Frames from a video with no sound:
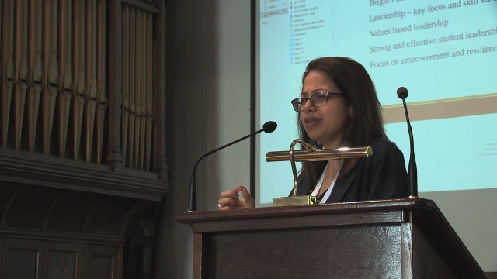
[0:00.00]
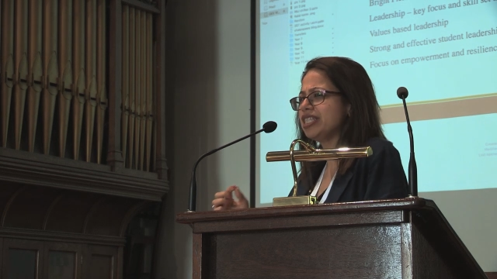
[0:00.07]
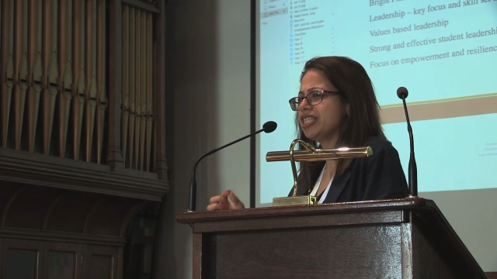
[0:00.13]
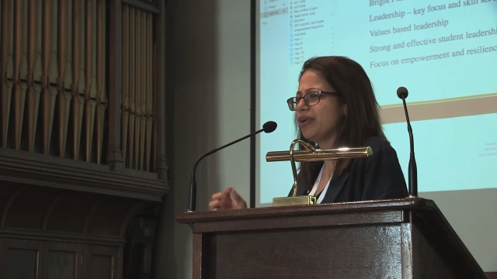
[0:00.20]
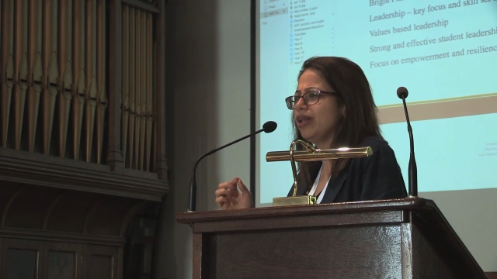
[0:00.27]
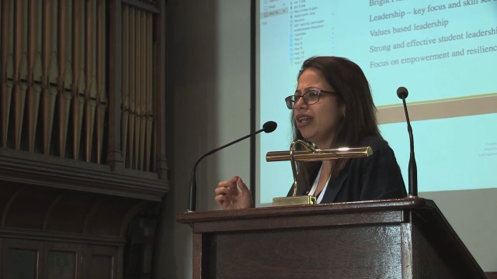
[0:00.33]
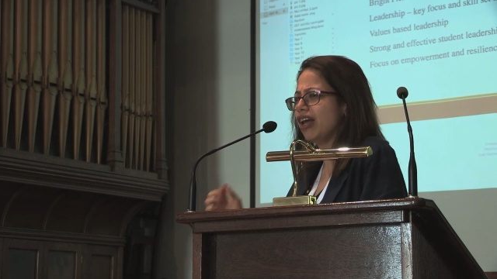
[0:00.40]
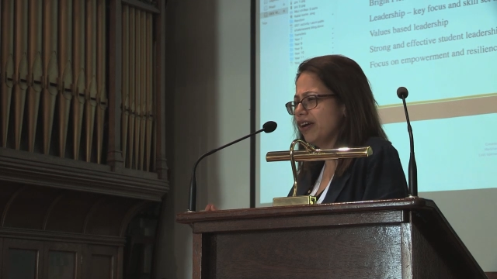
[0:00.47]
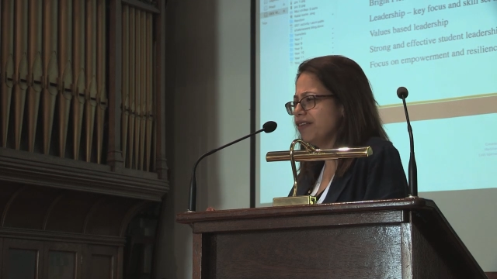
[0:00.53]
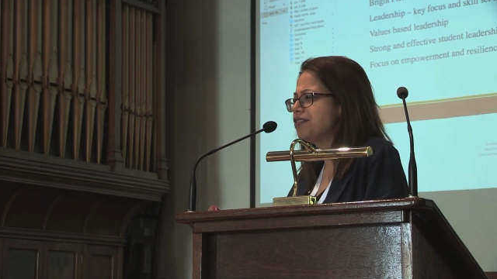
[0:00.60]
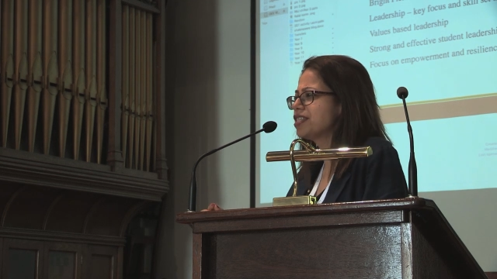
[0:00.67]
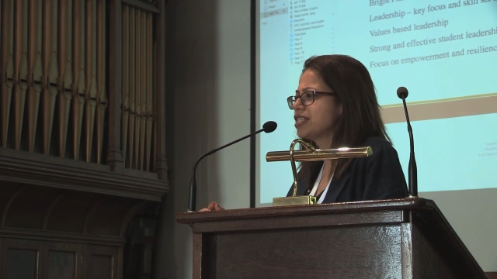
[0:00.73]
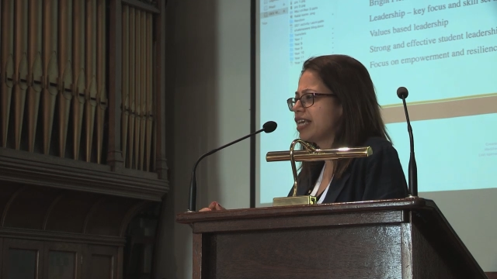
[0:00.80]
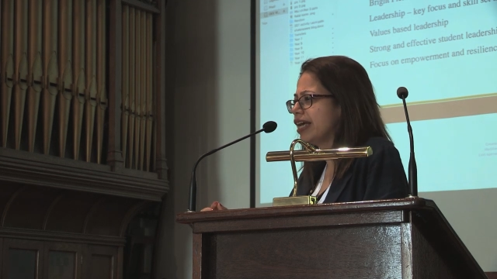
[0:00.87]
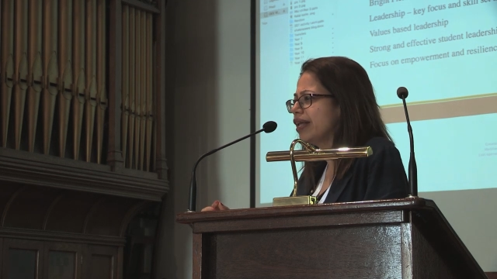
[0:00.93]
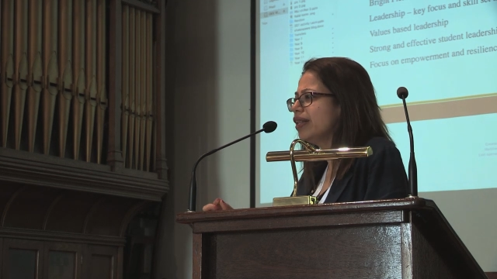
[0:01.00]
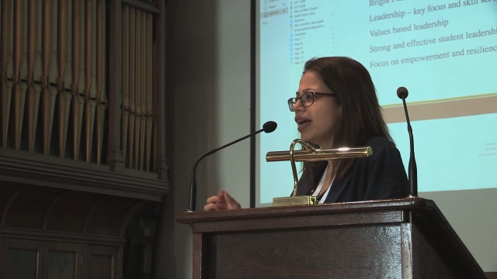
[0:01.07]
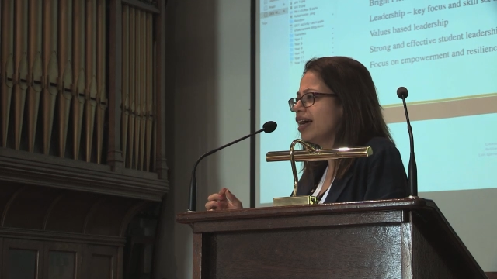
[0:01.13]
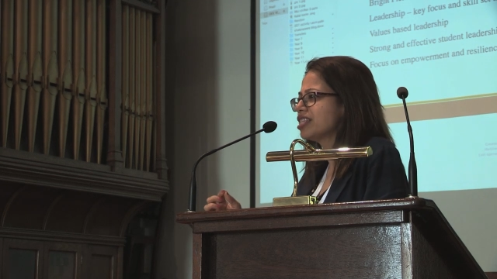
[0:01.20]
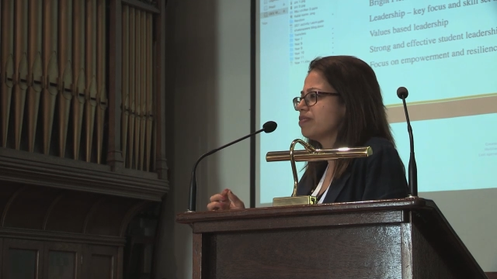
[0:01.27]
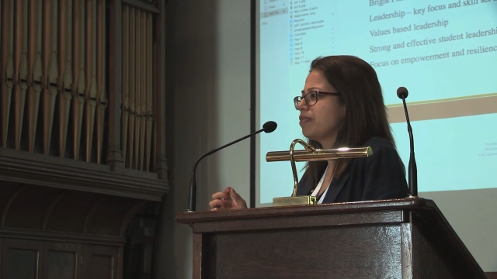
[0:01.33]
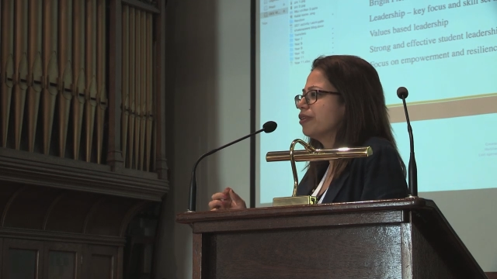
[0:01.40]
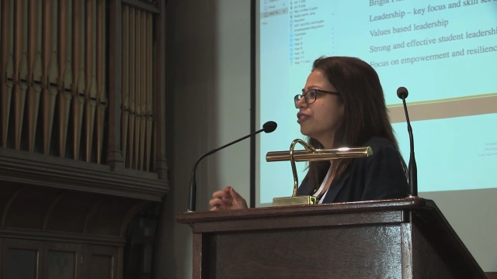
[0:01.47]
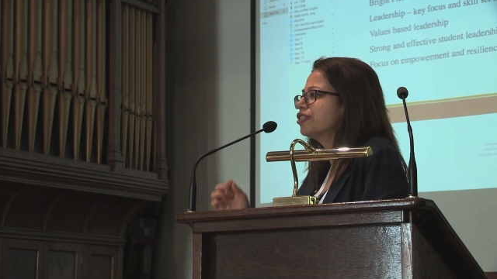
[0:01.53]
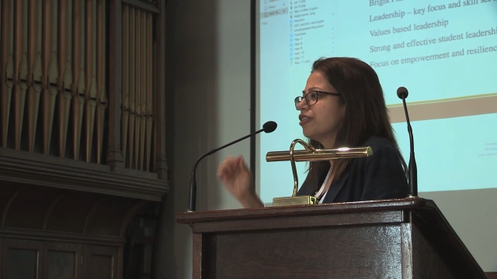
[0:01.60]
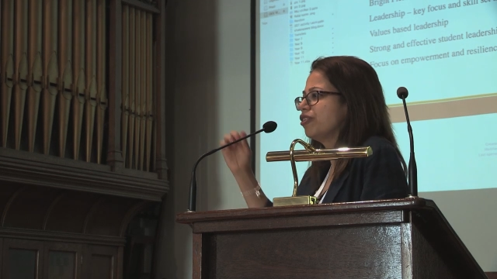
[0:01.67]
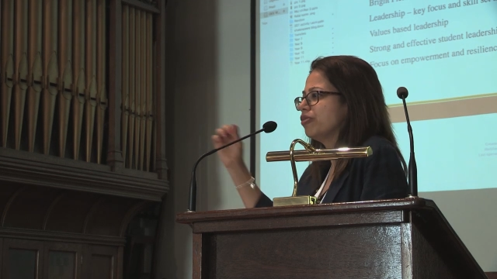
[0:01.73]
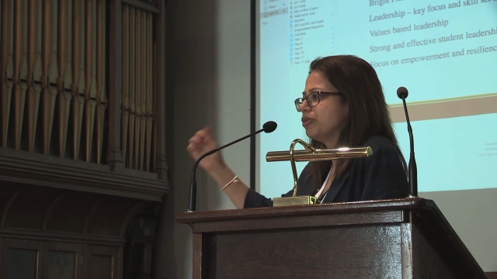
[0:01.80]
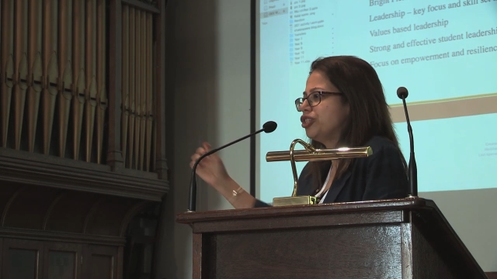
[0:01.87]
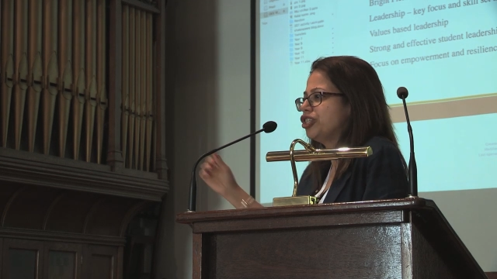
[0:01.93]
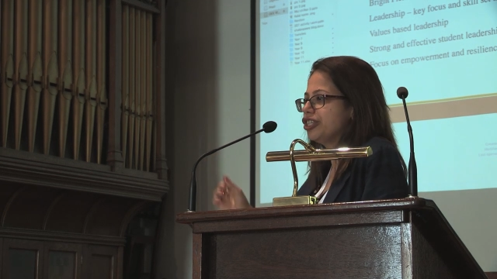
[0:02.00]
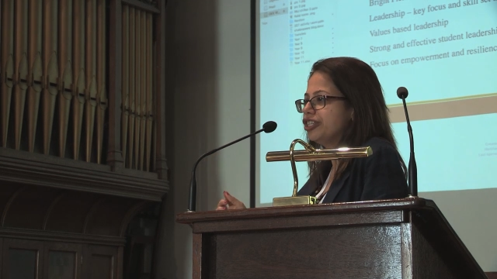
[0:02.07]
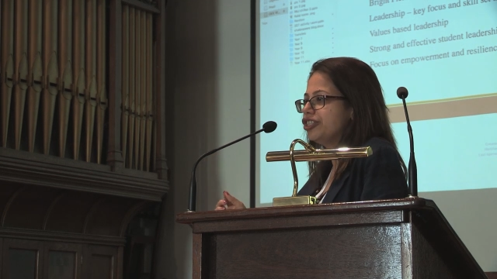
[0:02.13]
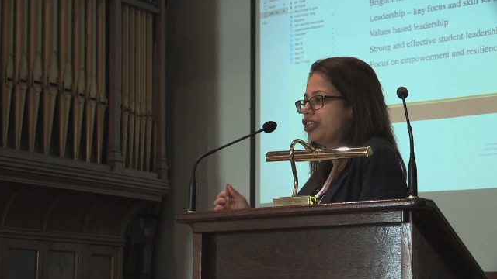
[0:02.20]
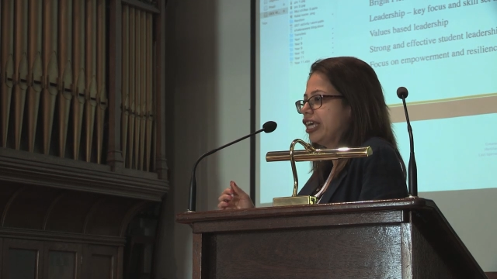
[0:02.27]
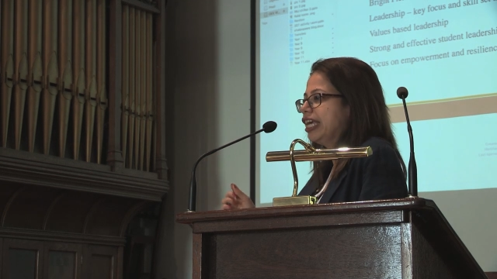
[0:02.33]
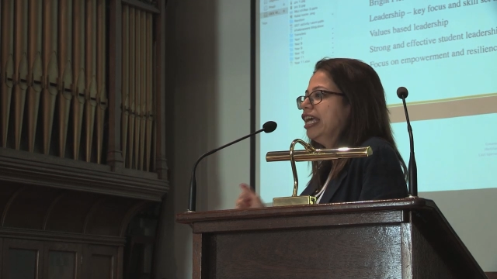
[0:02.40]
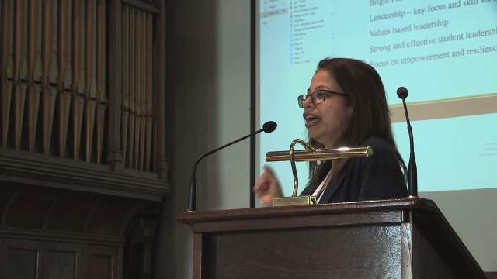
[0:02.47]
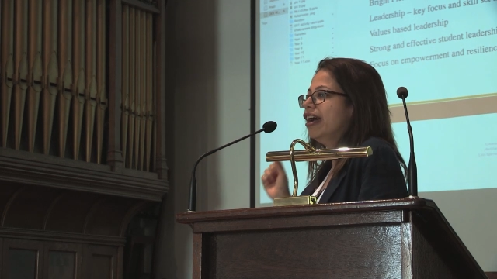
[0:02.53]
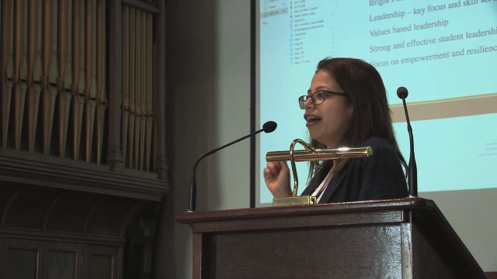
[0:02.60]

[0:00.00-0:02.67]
into a life skill as opposed to an opportunity,